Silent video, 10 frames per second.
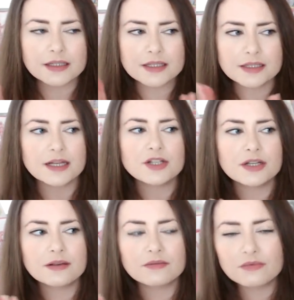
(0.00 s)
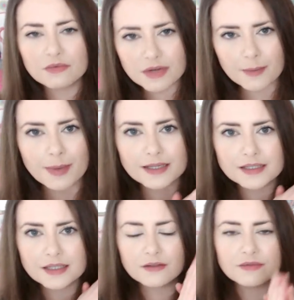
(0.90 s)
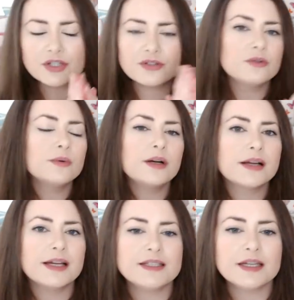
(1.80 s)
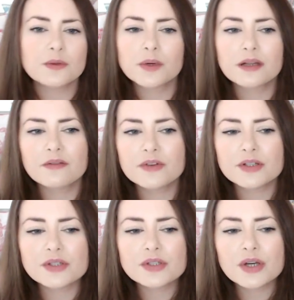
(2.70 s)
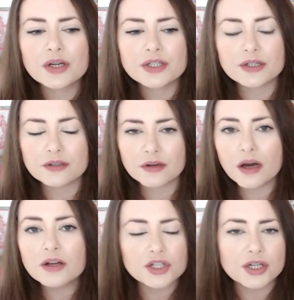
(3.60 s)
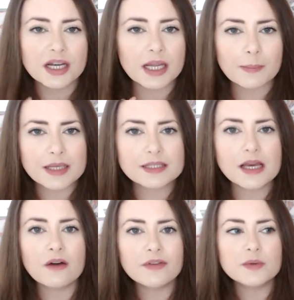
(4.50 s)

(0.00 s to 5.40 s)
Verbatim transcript: This is actually right back to the original work I did when I first started art journaling myself.